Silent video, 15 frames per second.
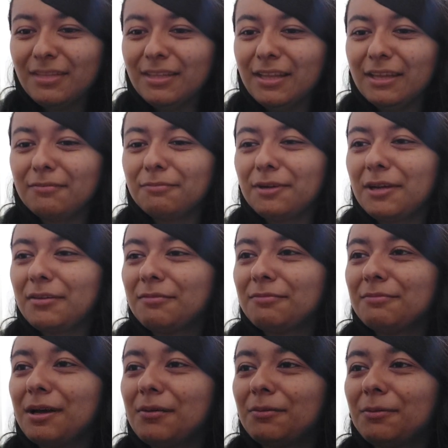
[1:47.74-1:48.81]
like my
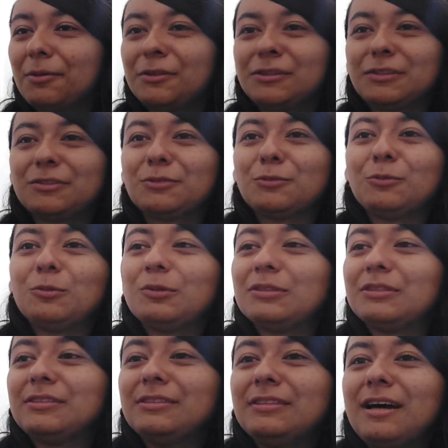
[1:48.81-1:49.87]
my boy just
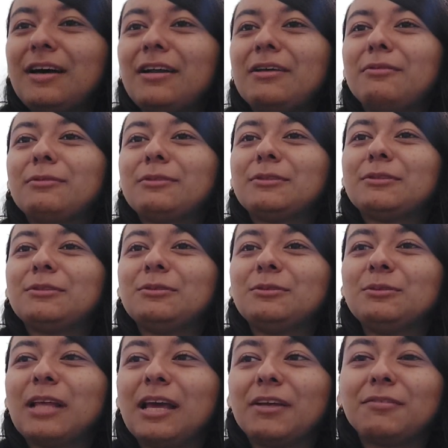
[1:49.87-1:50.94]
was not able
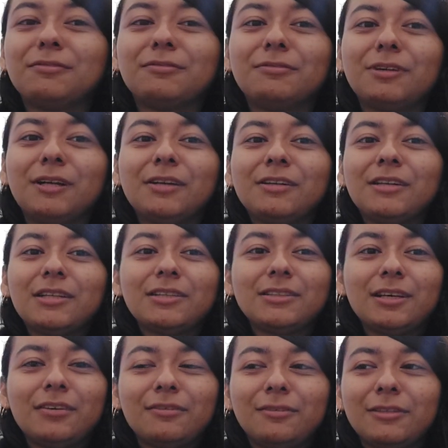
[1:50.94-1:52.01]
to like realize
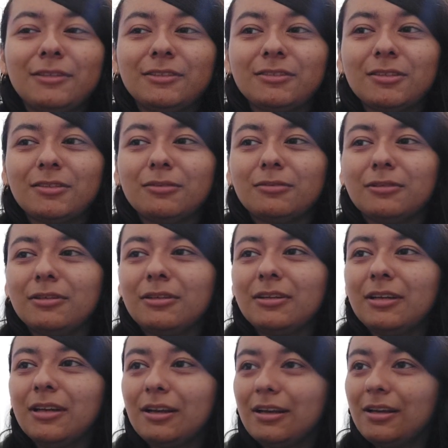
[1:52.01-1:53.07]
that on his own
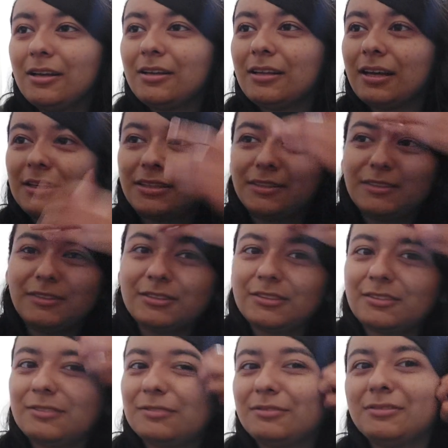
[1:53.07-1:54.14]
like he's
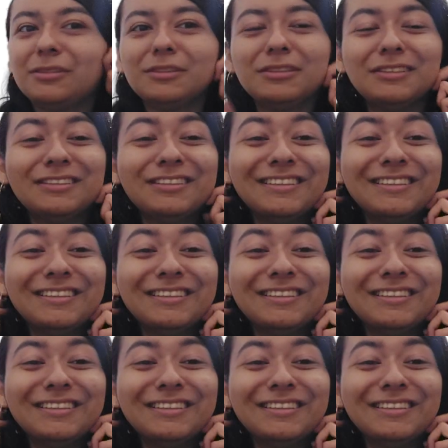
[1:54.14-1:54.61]
just just.